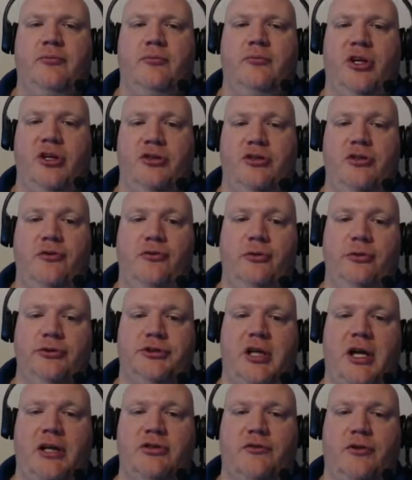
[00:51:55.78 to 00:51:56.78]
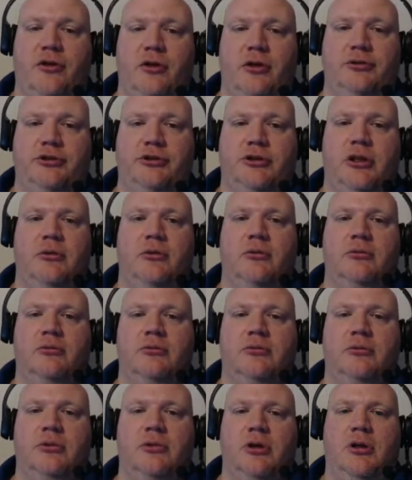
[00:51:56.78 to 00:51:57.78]
But 2 full stacks of glowstone
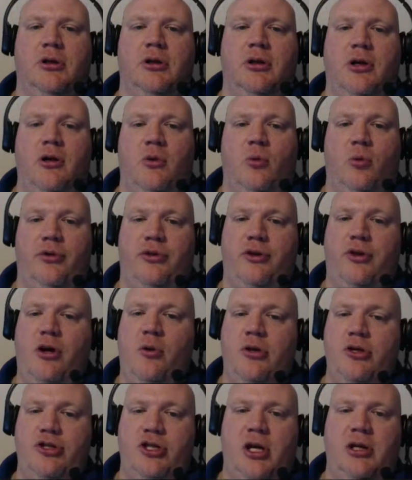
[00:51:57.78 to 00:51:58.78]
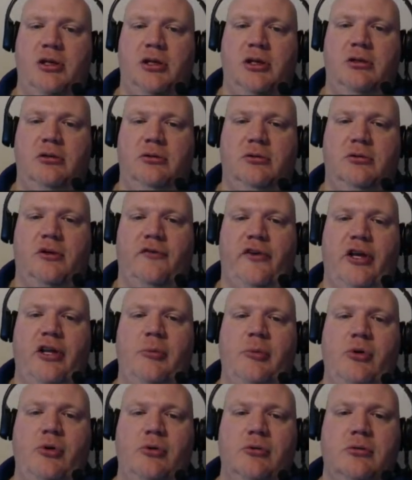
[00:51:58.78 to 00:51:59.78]
with no enchanting
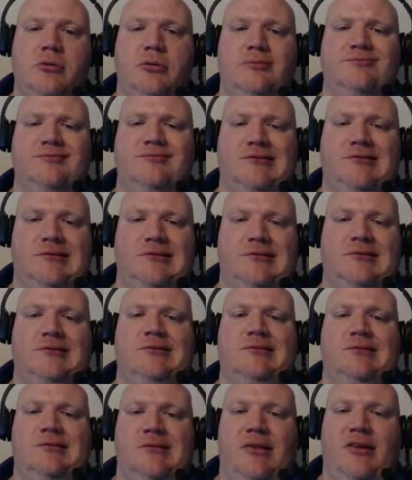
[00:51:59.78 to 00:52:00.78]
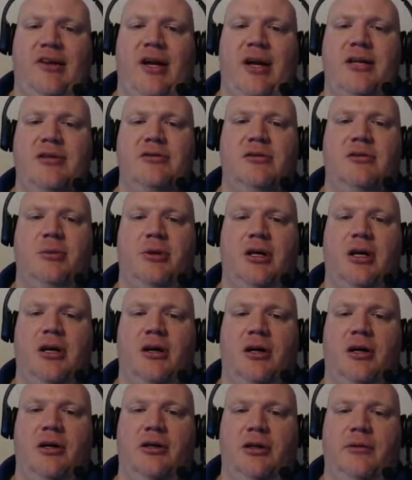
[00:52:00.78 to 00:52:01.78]
available, that's going to be kind of
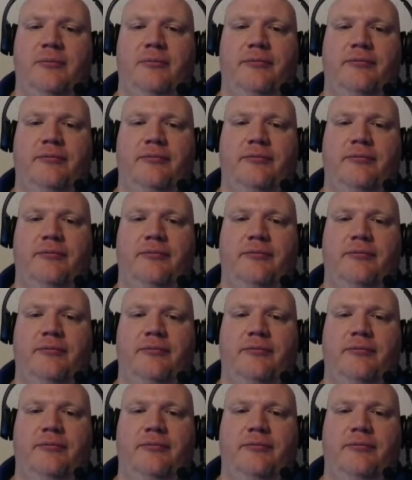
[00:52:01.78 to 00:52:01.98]
ugly.